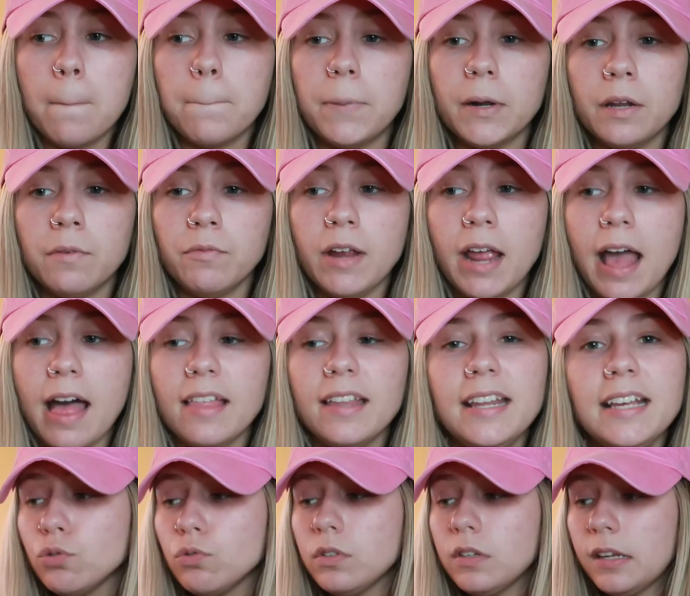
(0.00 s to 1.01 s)
but in
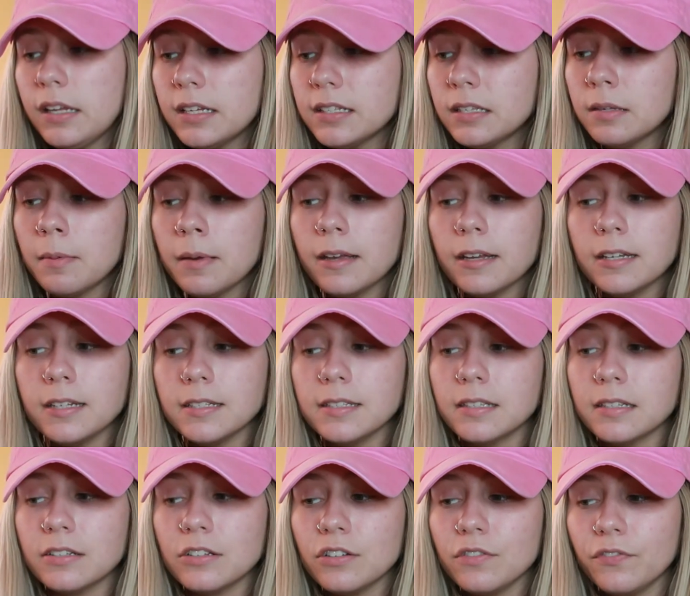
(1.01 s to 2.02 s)
reality, you need to make a
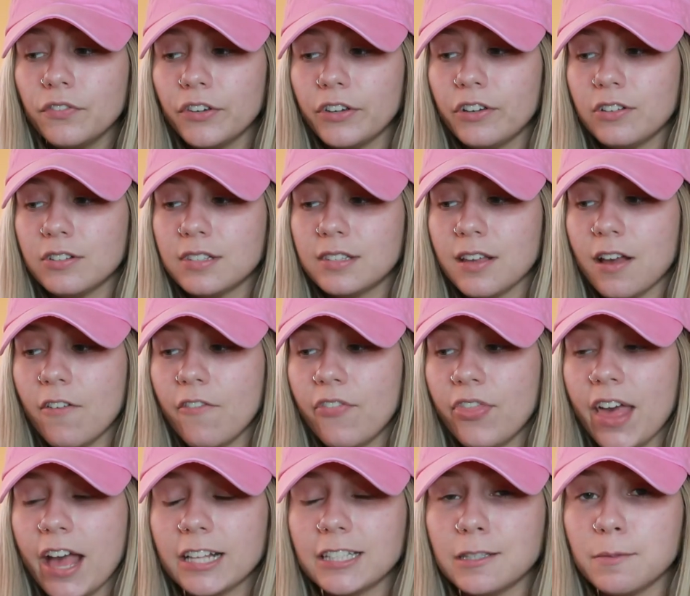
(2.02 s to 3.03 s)
decision for yourself
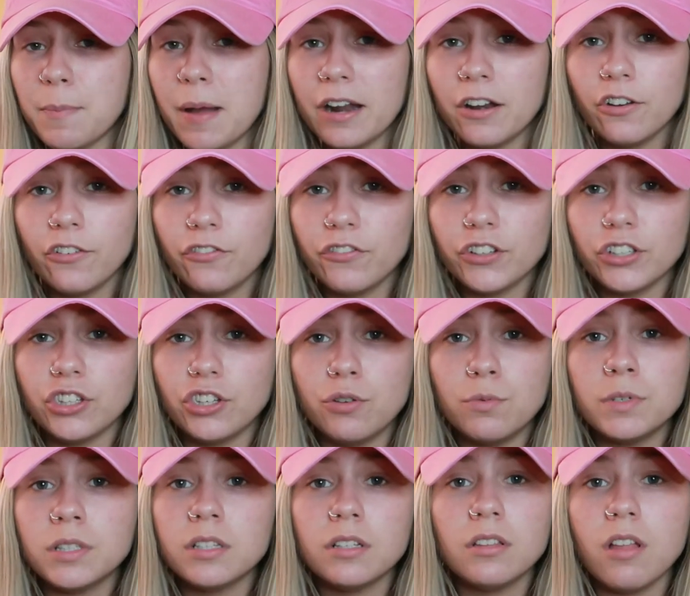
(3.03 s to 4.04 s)
that's better for
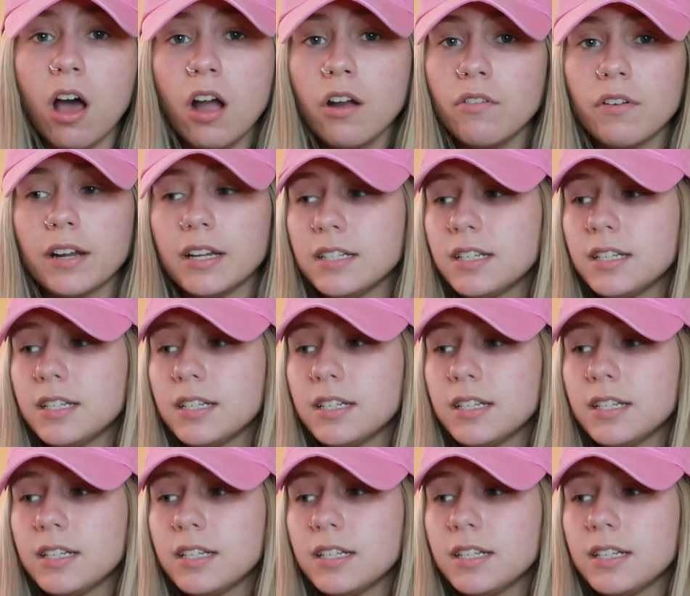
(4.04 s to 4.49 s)
you in the long run.